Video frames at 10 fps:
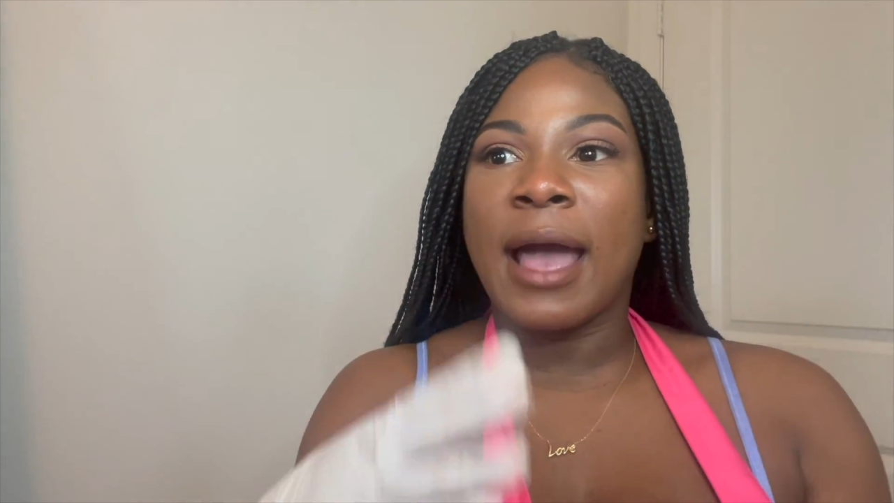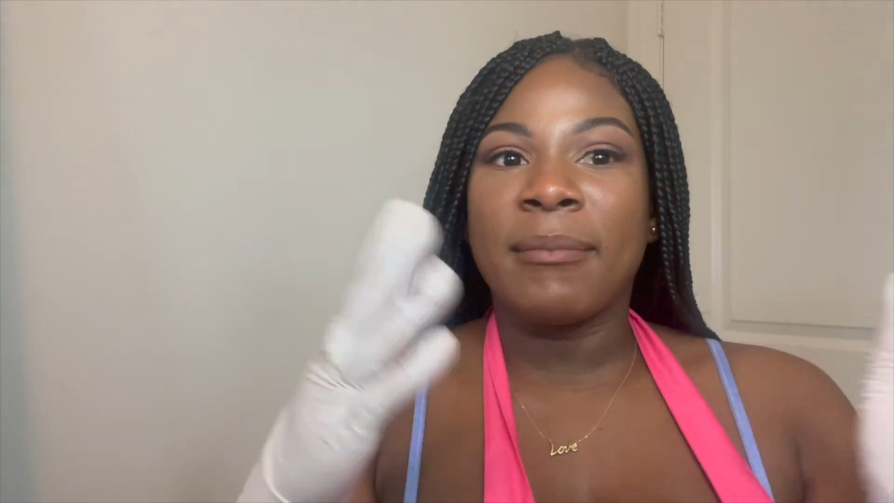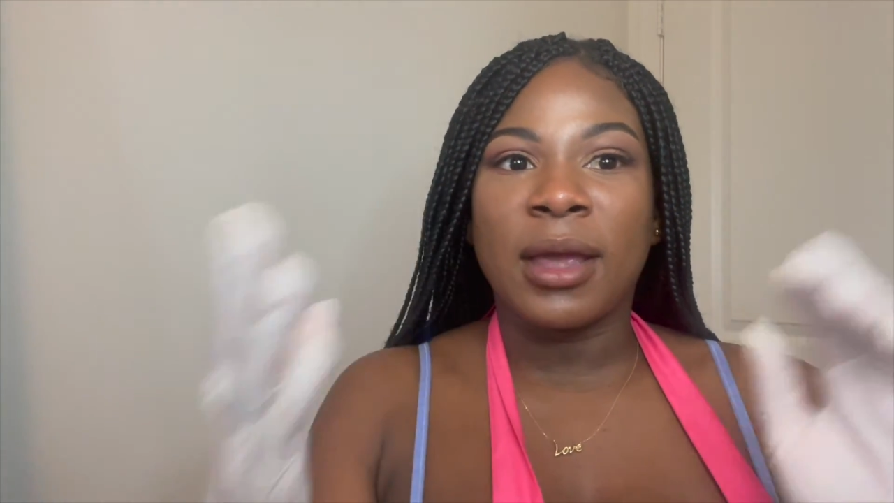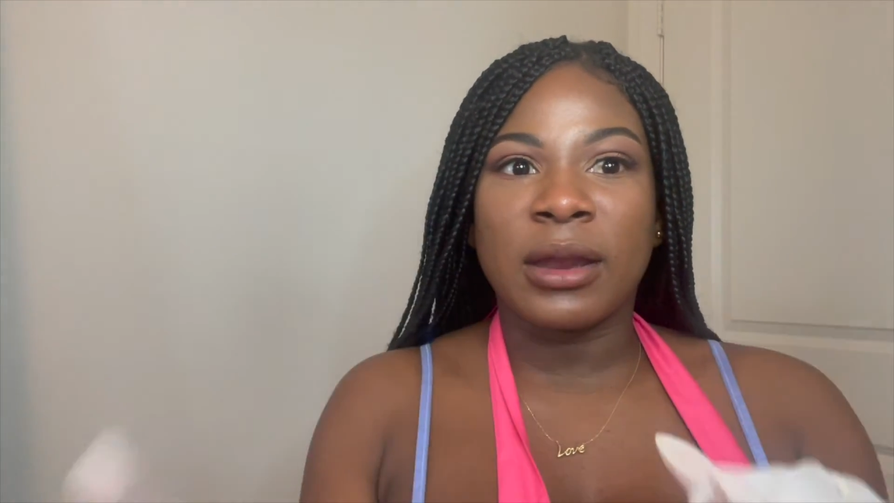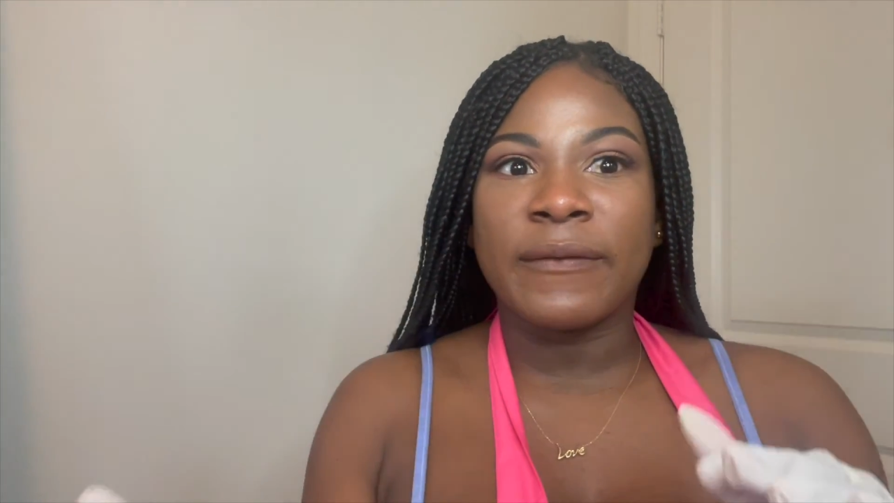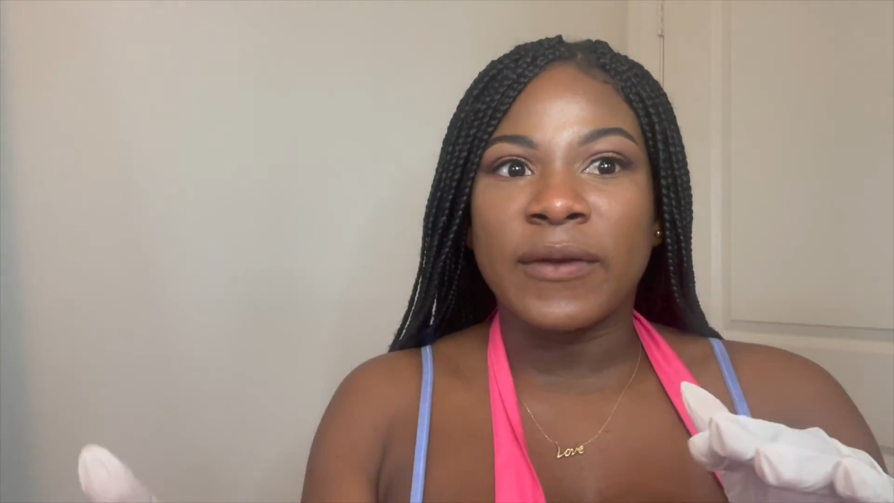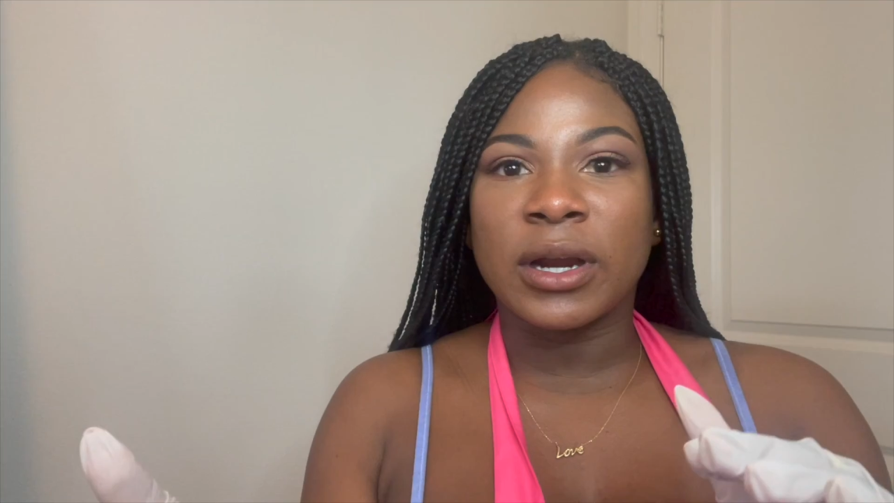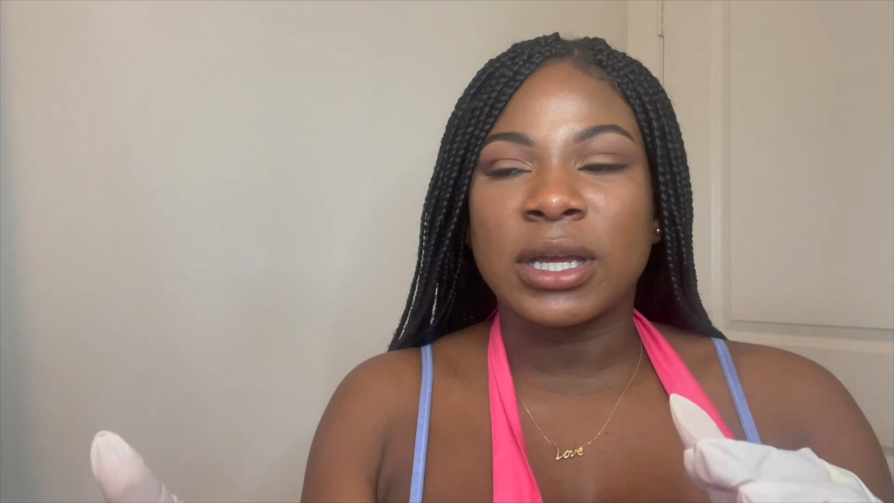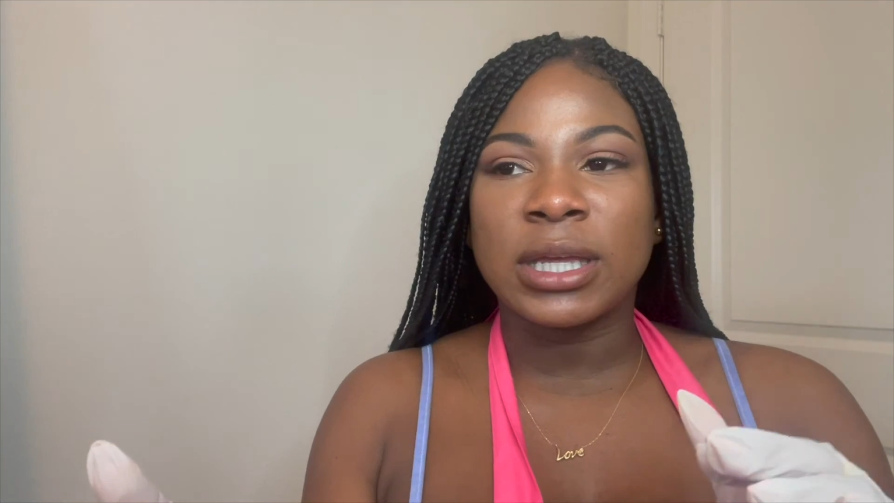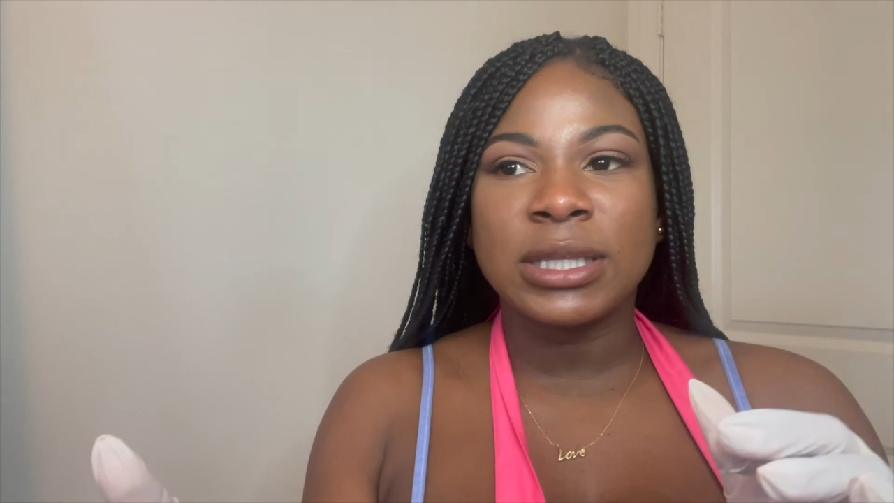I made it
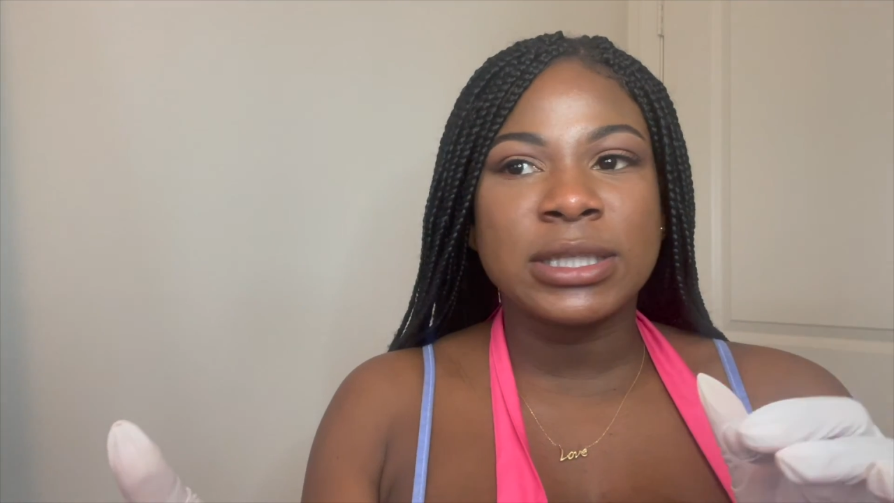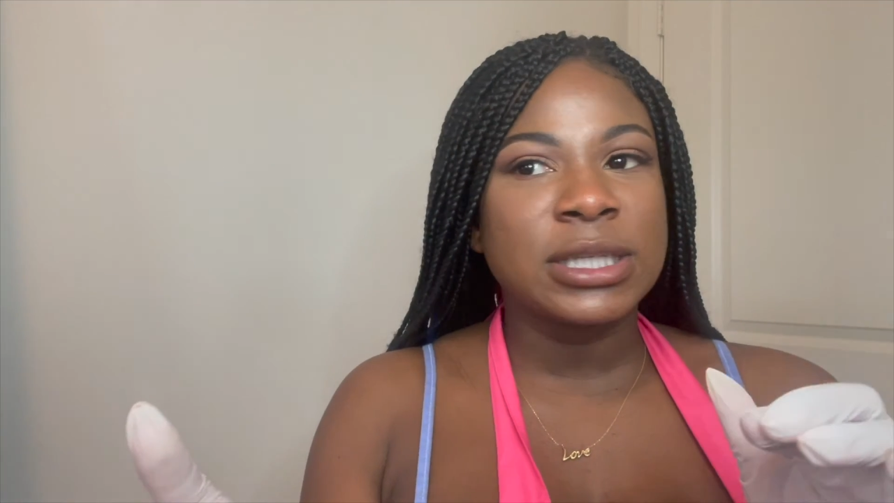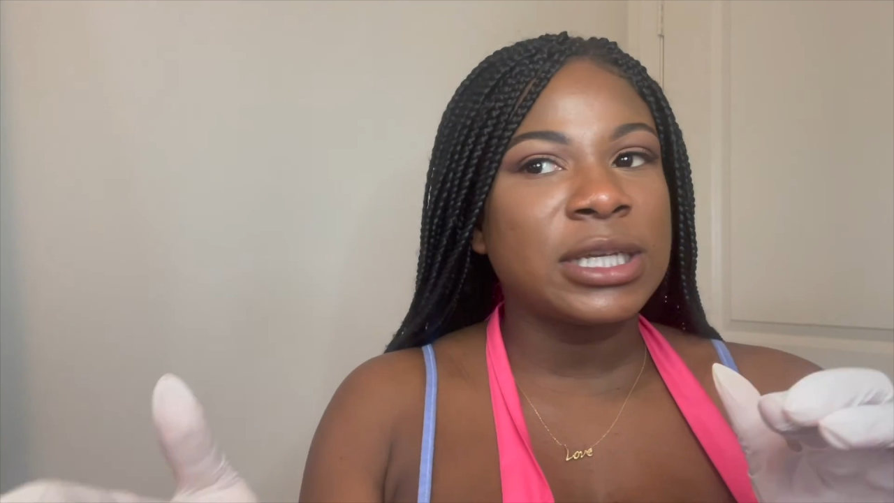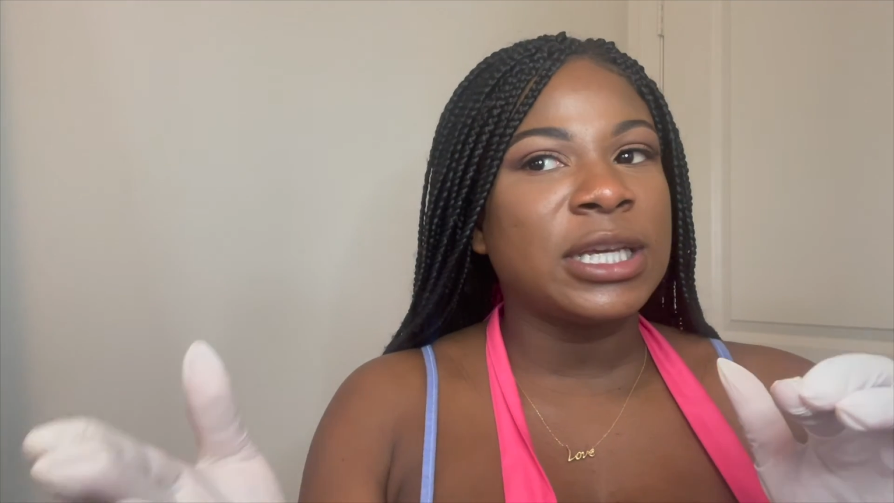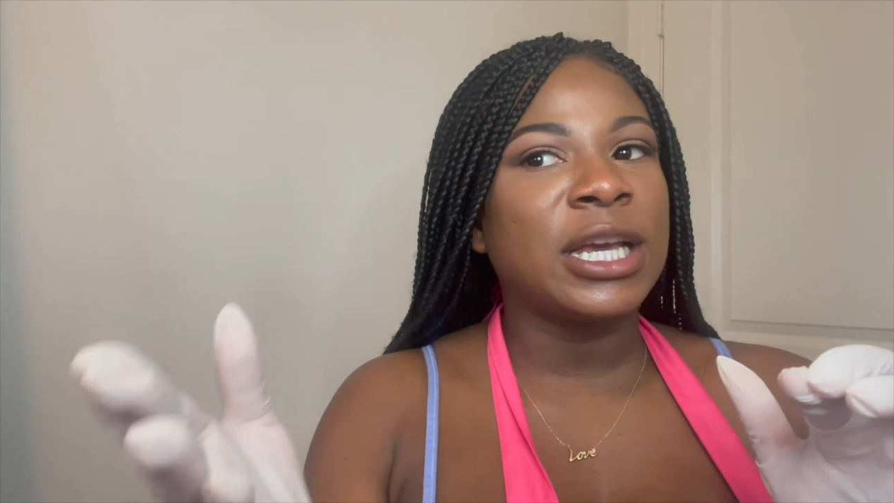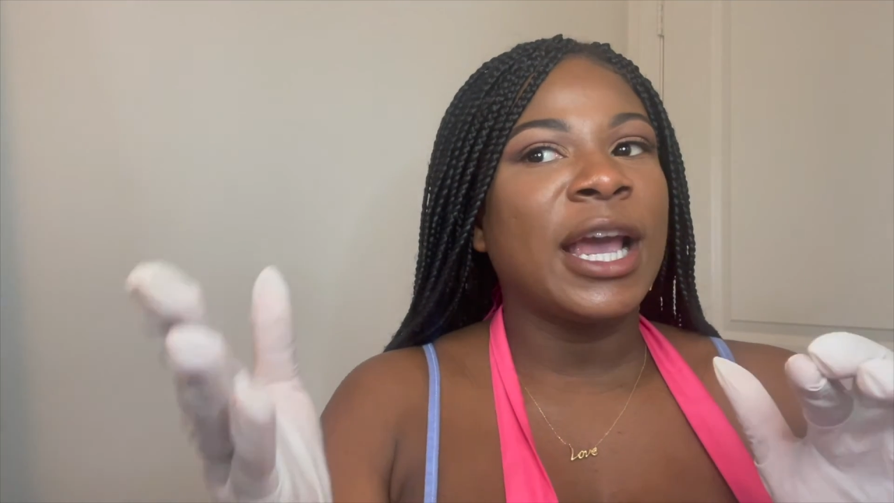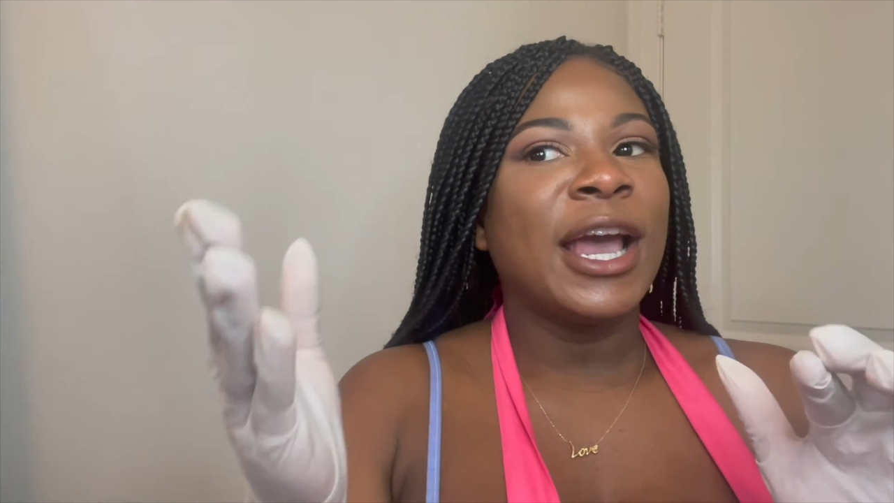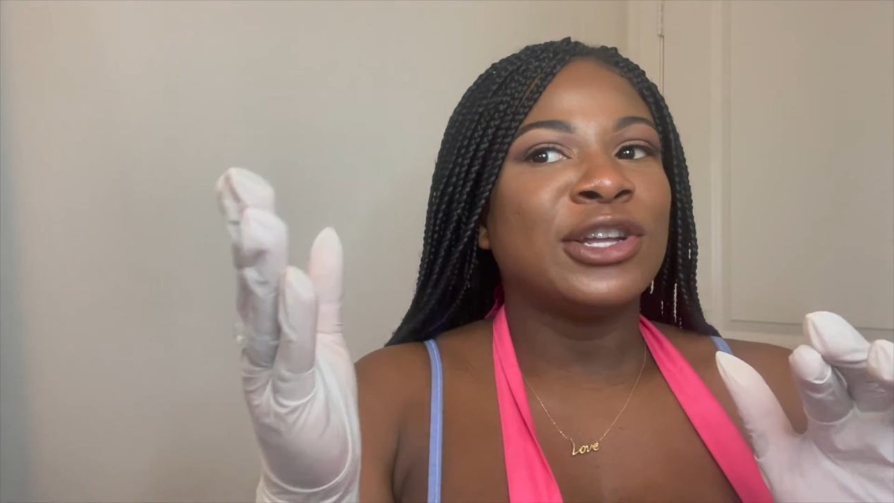very easy